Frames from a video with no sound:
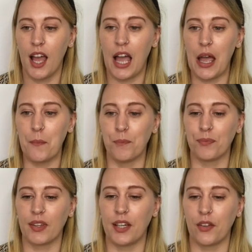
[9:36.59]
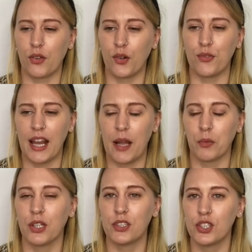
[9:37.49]
and I thought, right, I'm
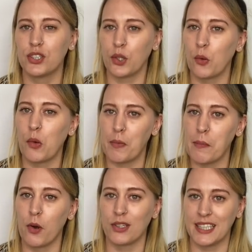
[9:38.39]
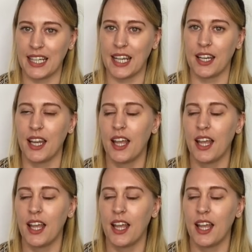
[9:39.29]
going to just do a bit more digging.